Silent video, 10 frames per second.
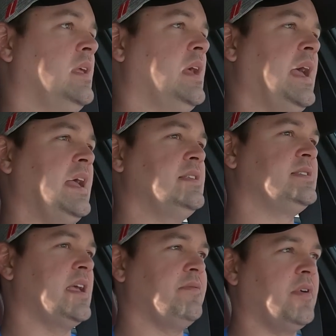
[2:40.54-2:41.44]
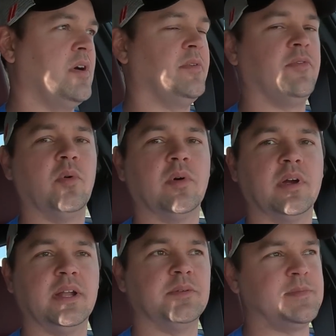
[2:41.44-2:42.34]
I had State Farm before
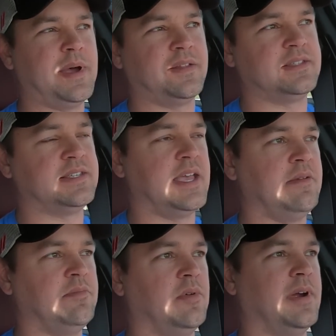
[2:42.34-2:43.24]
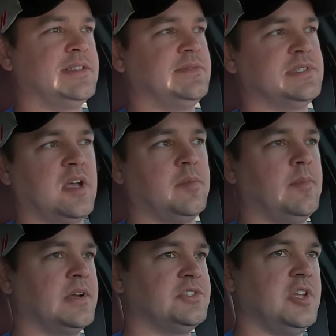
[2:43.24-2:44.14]
and it was about the same. Progressive was a couple
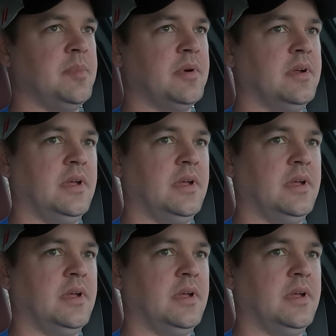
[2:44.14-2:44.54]
bucks cheaper.